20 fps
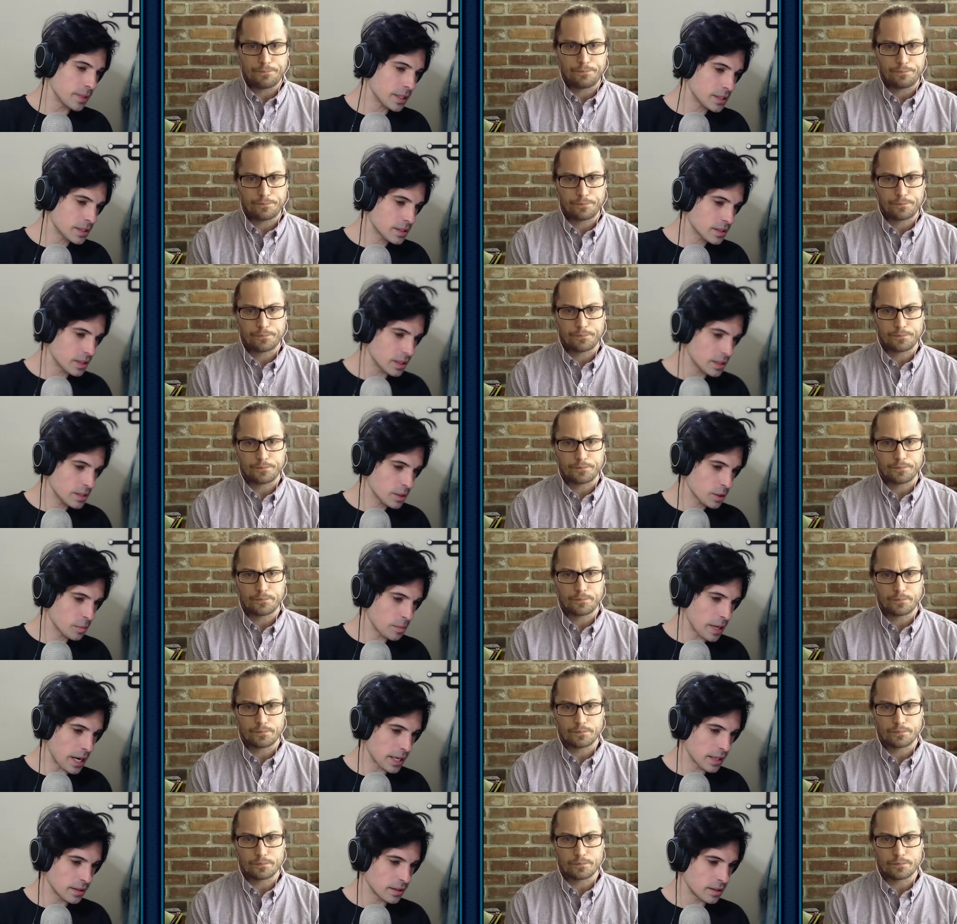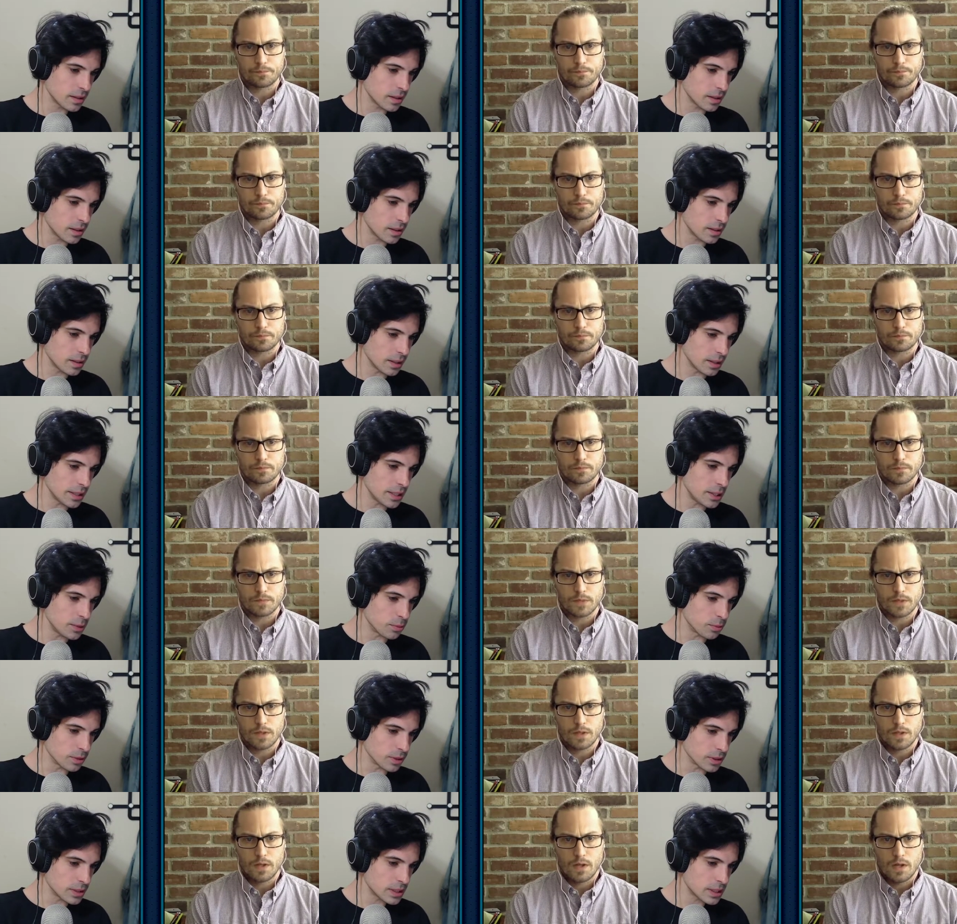Speaker 1: let's let's look back at the the lead
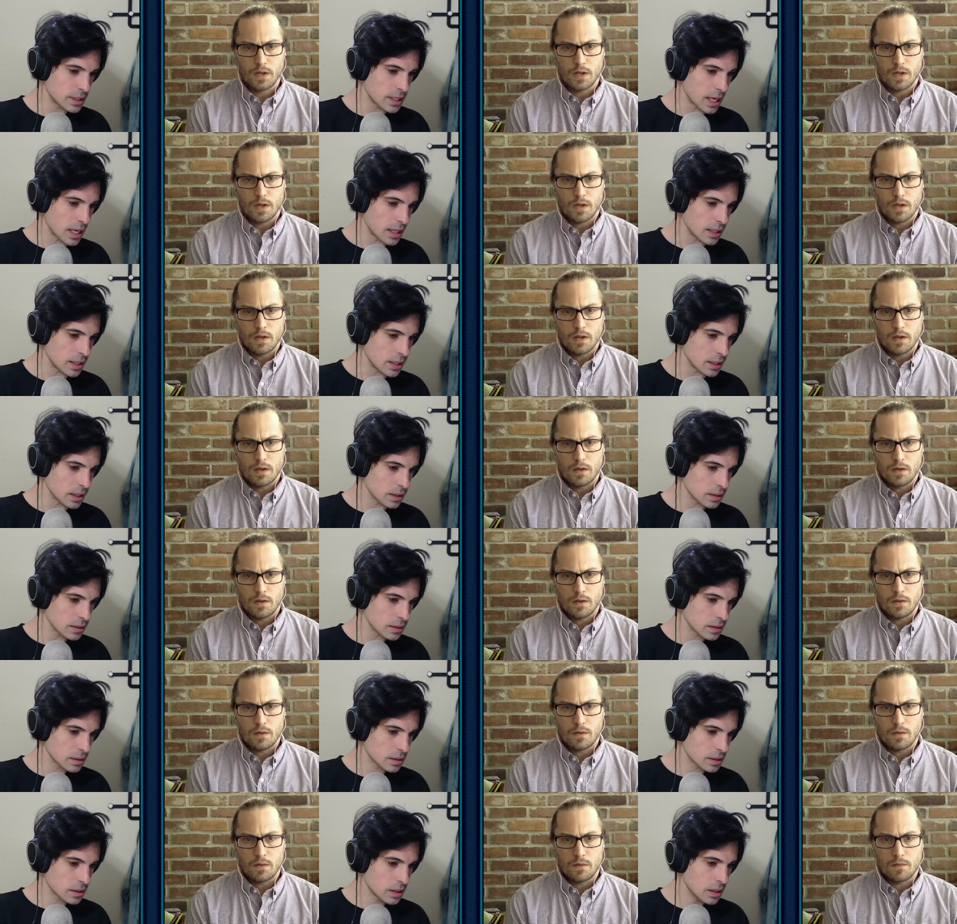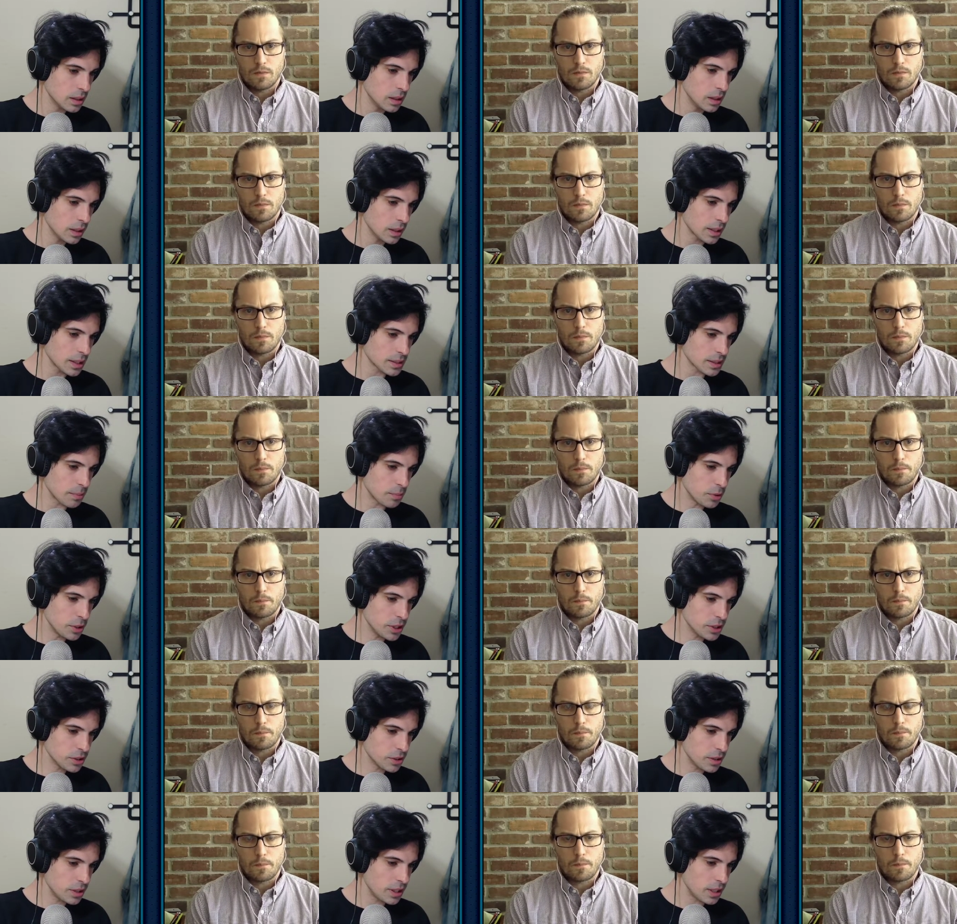world standings because I'm pretty
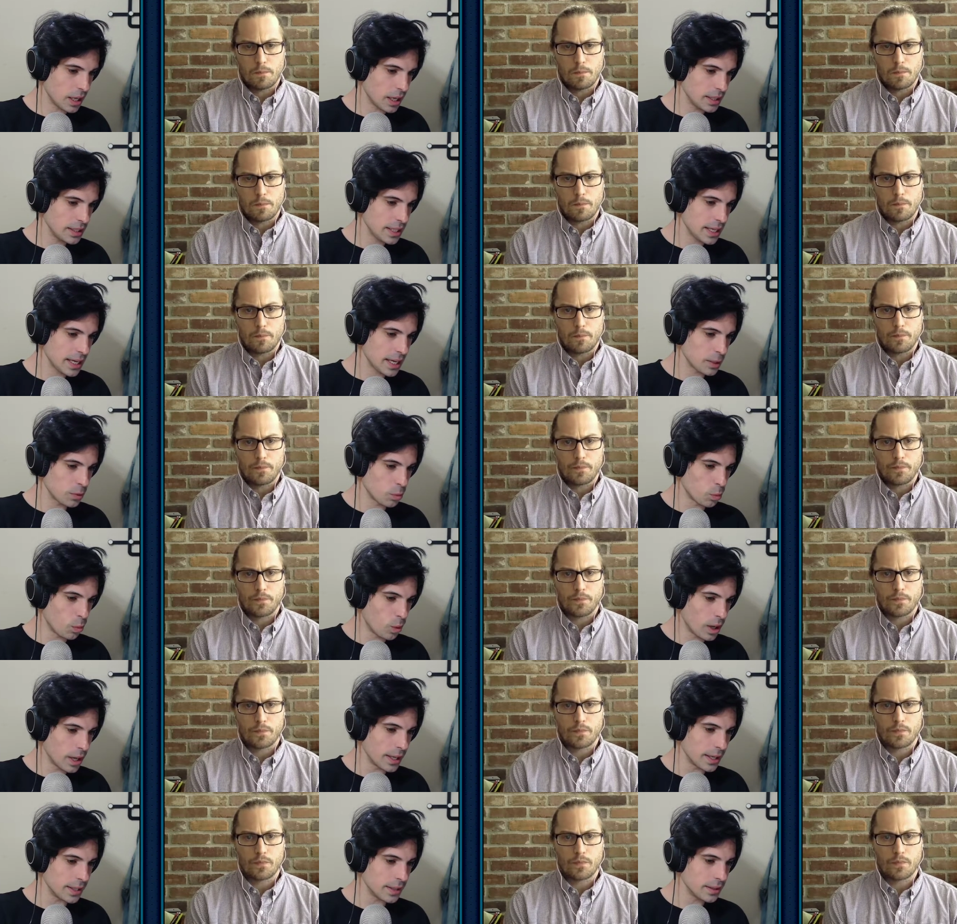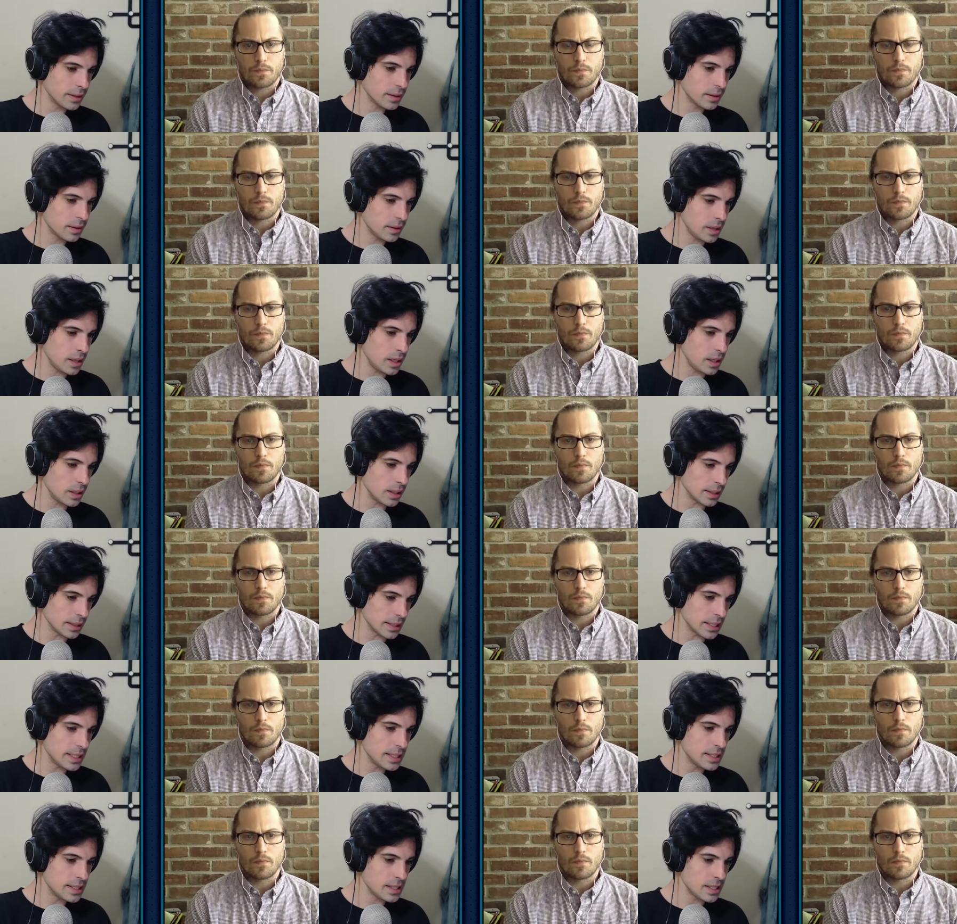sure Janja had won the
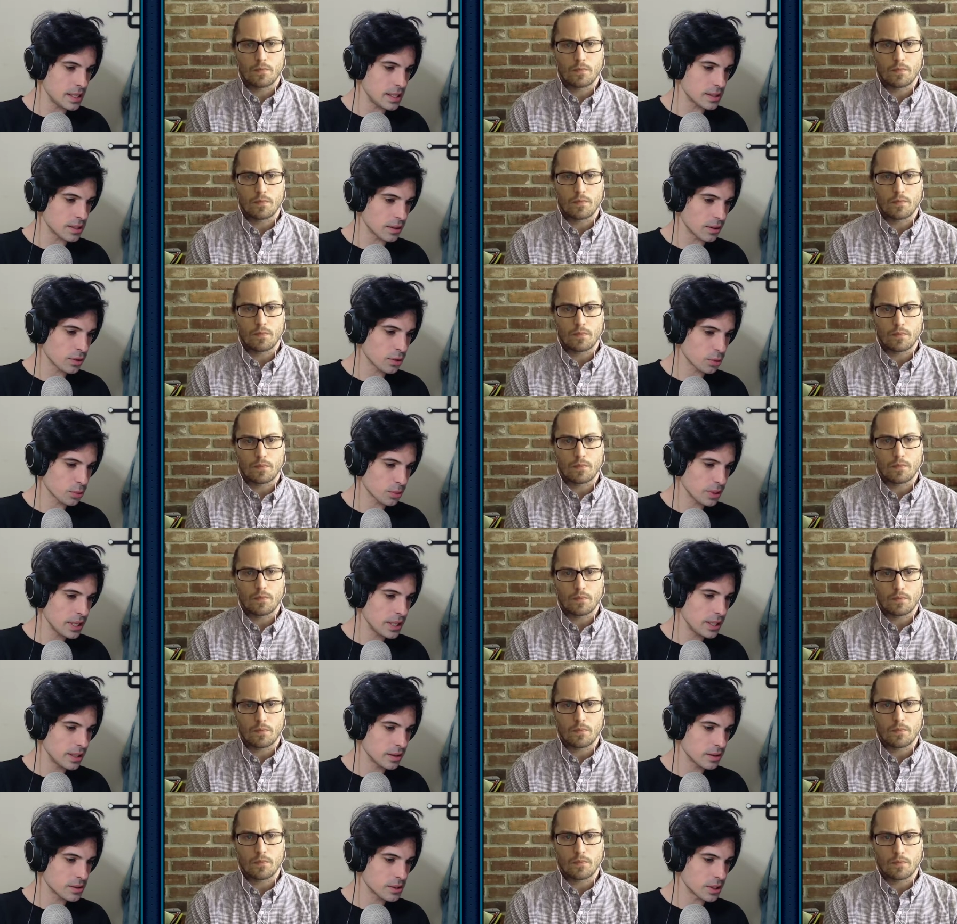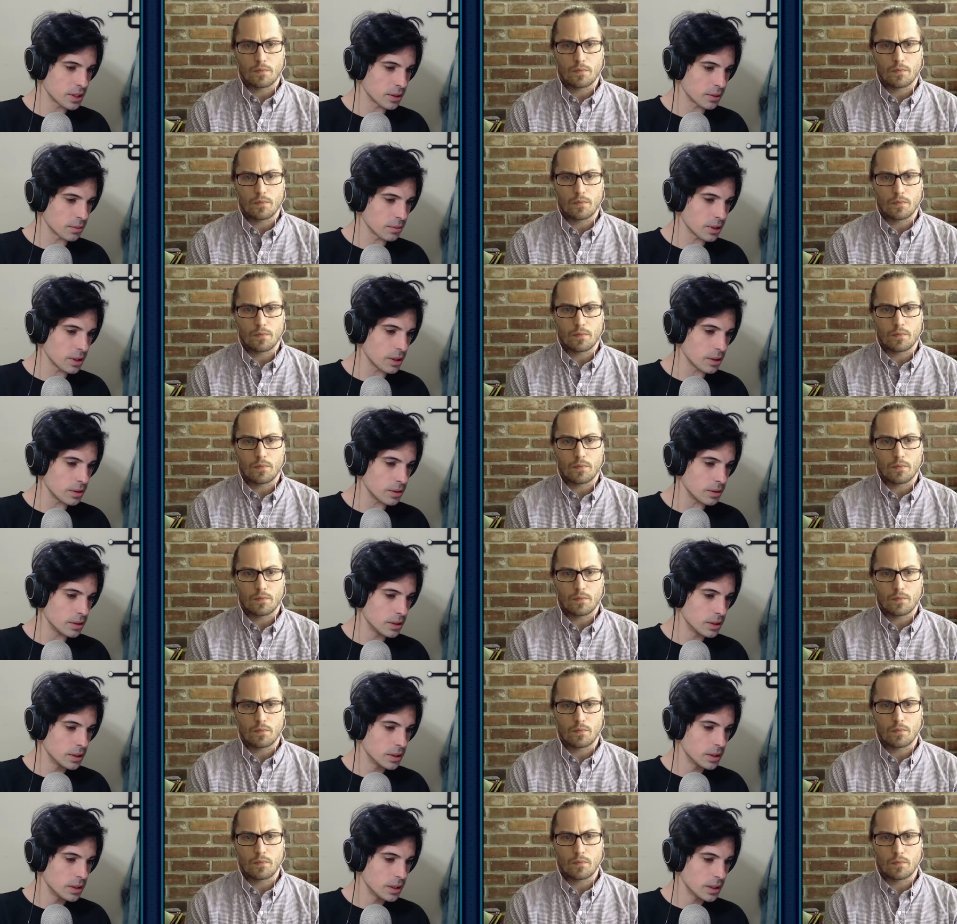lead season three years in a row,
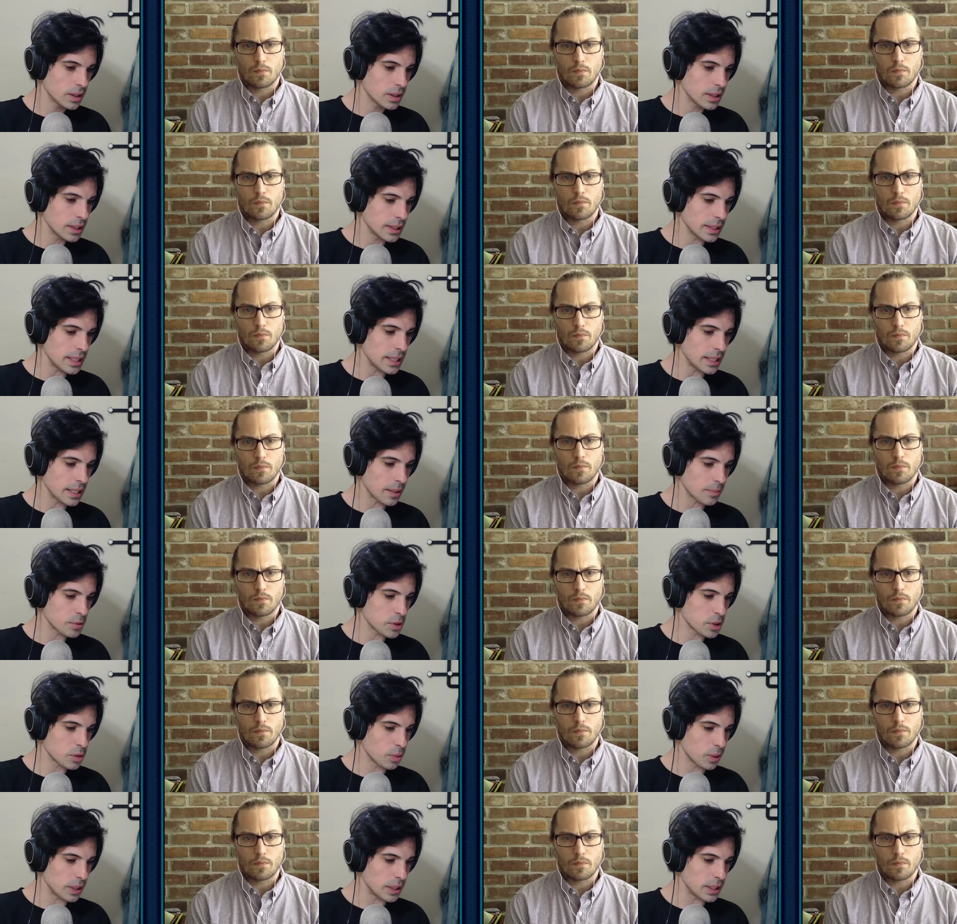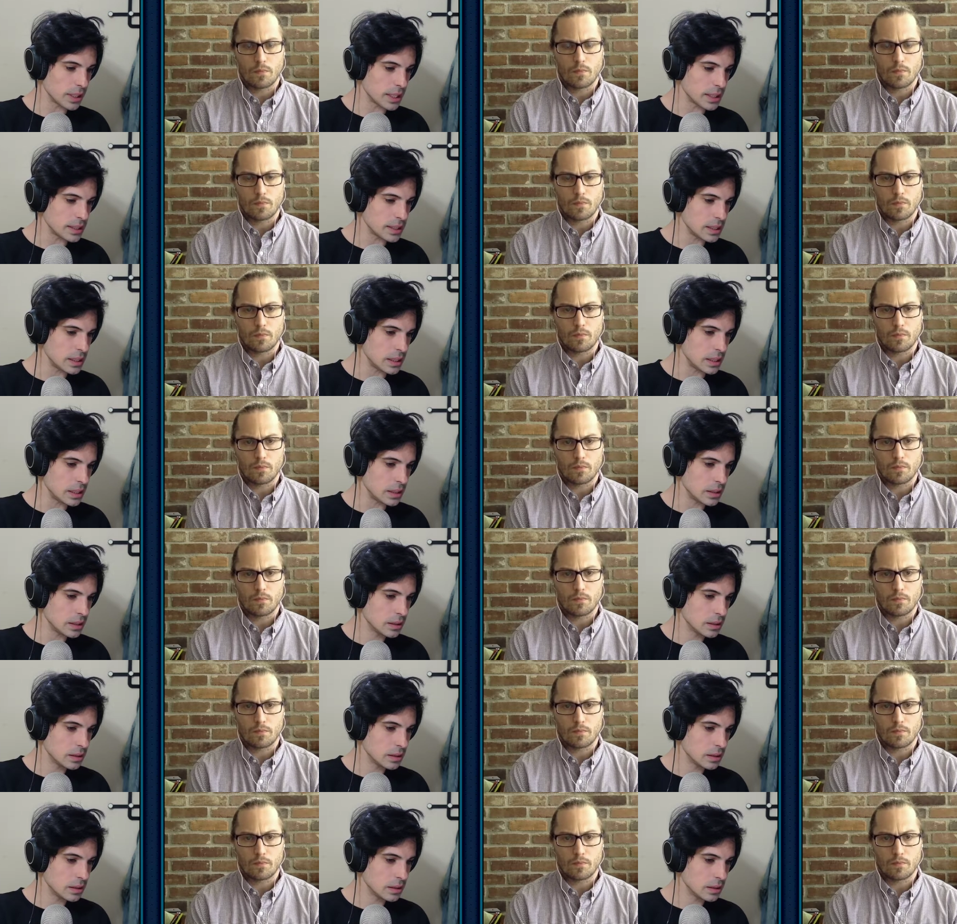leading up to 2019.